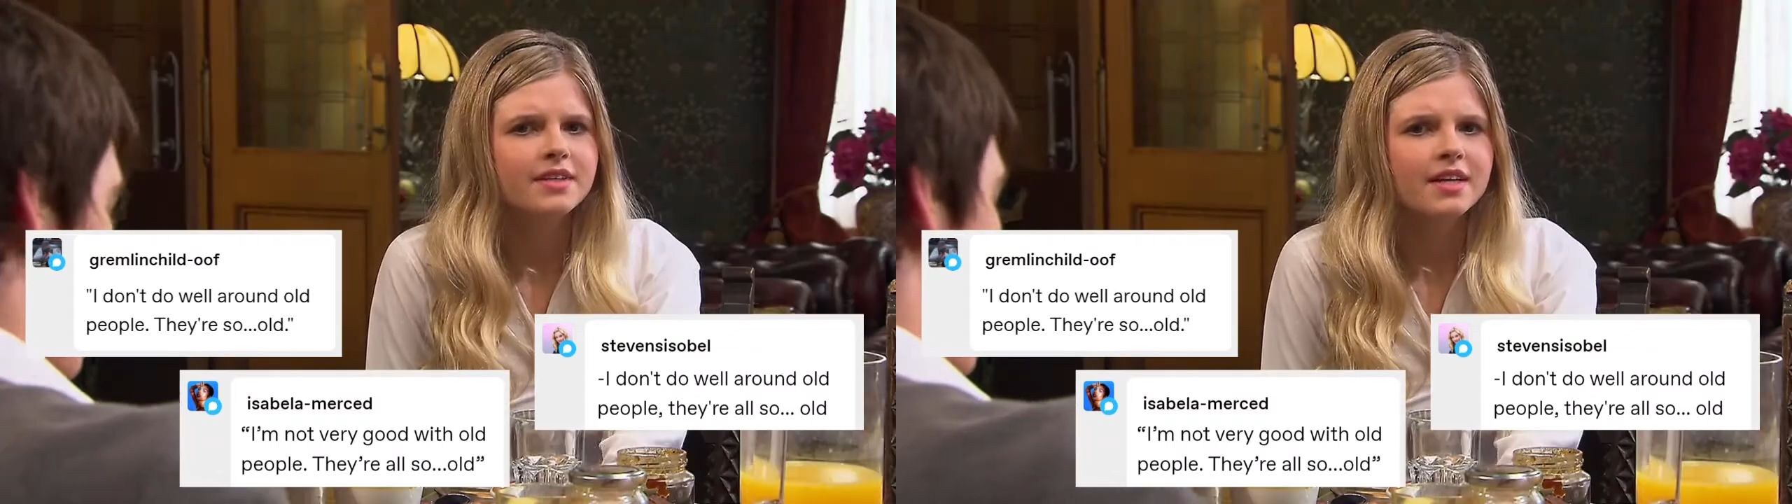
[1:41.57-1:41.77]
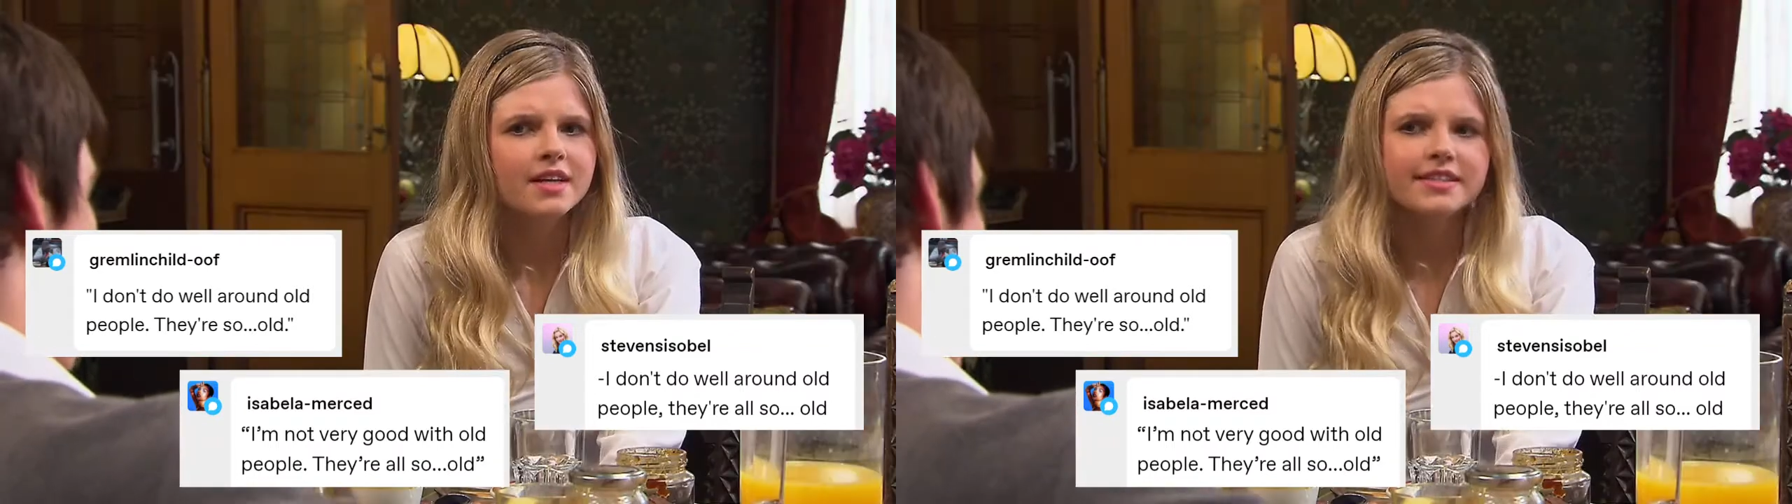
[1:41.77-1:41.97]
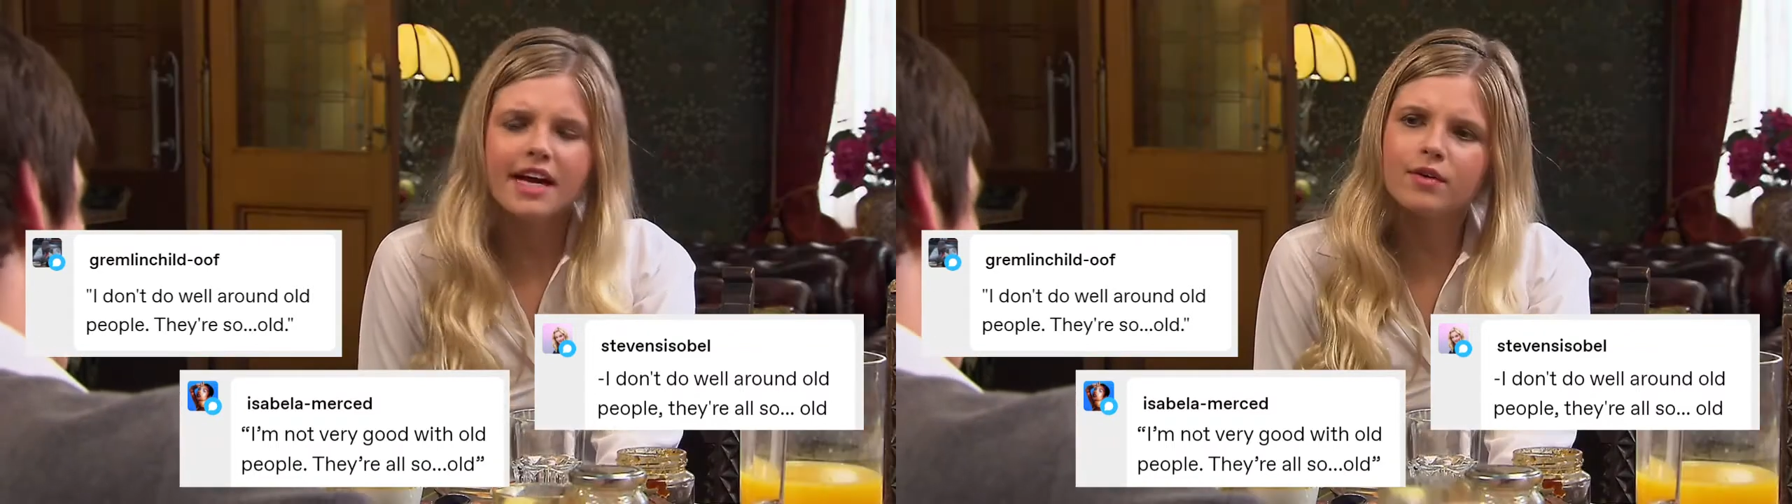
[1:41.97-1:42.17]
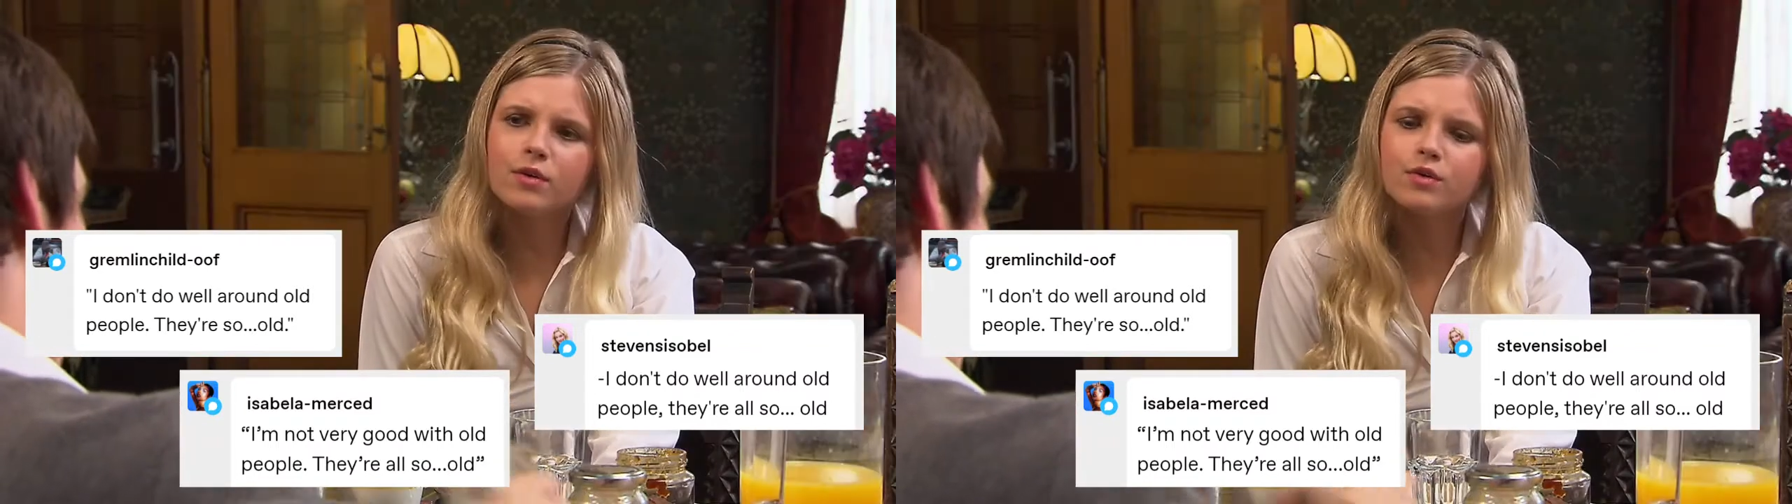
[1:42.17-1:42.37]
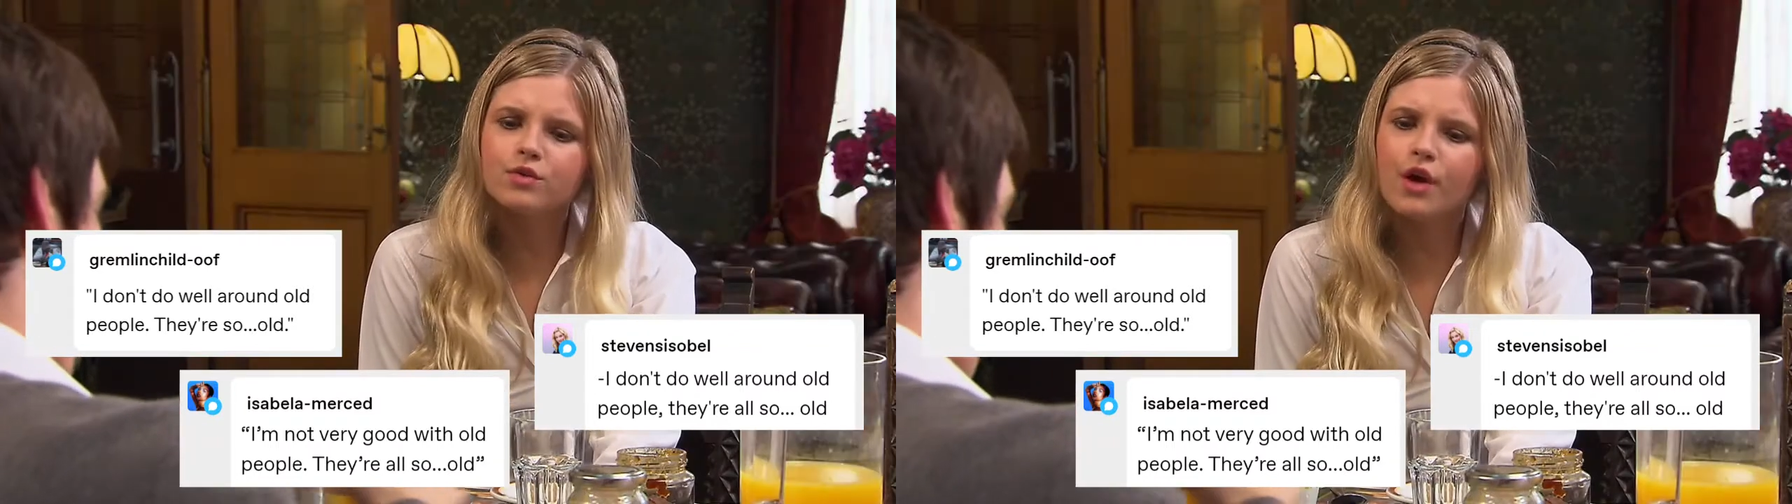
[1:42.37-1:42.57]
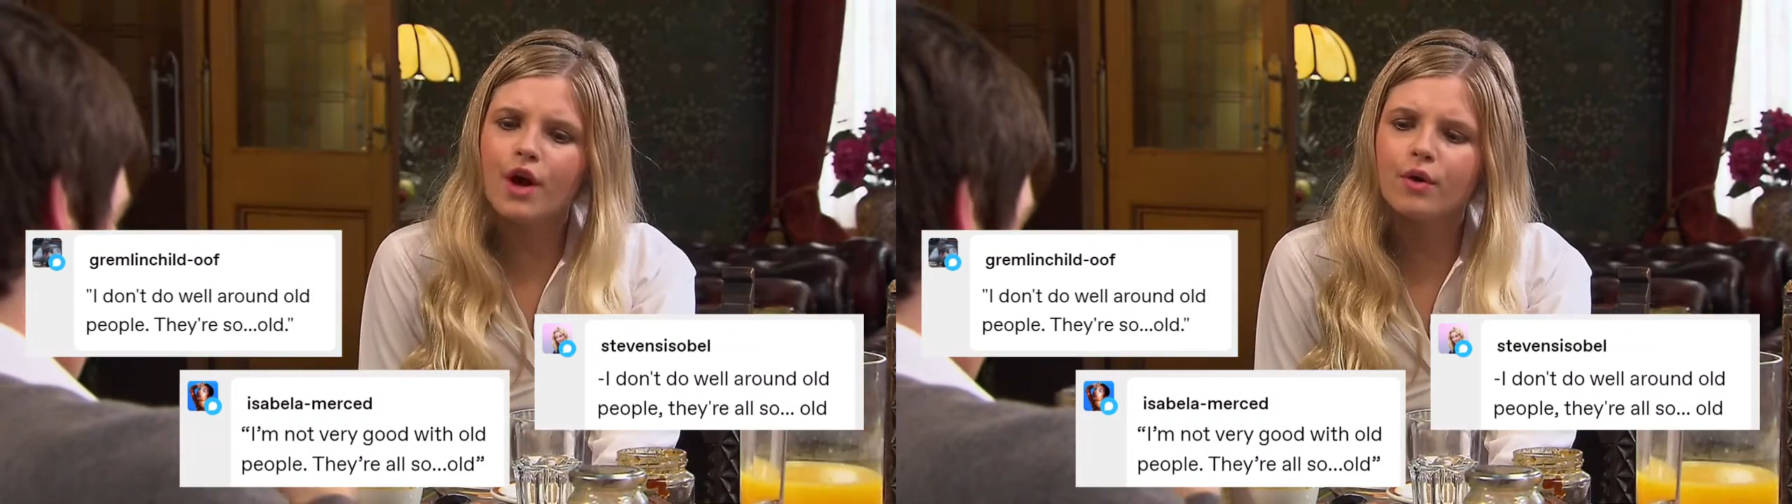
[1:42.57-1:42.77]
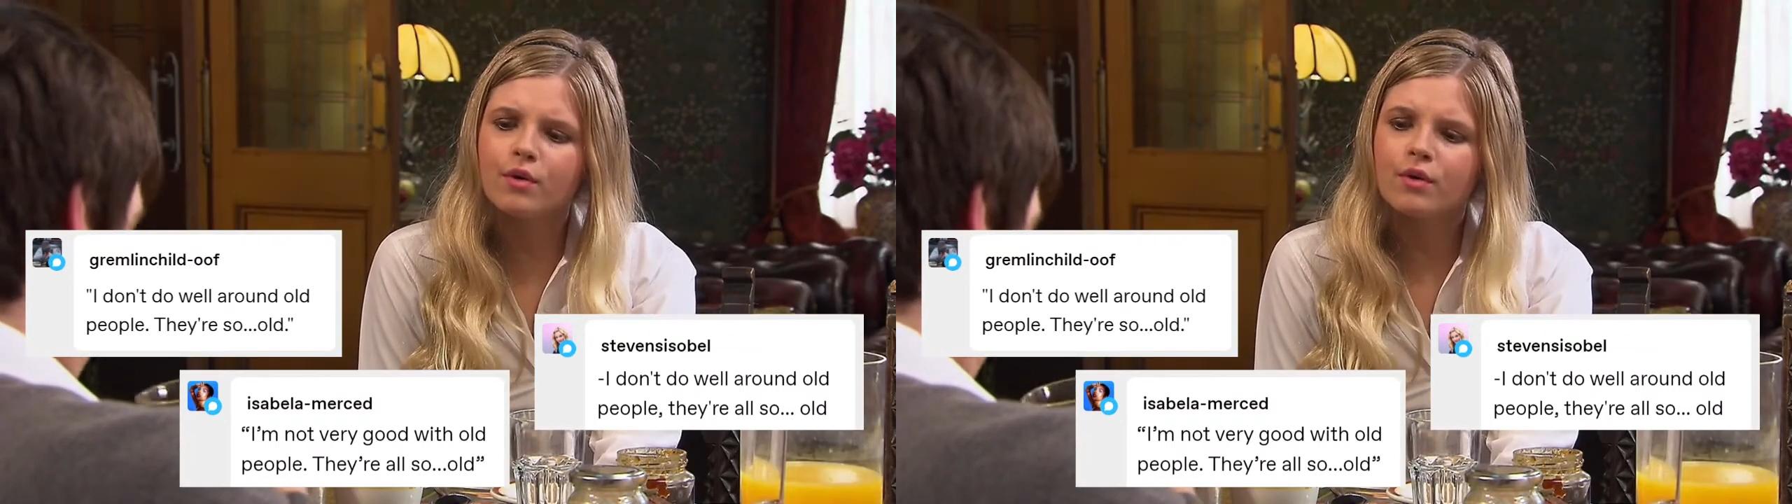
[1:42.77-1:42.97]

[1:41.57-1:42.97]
They're all so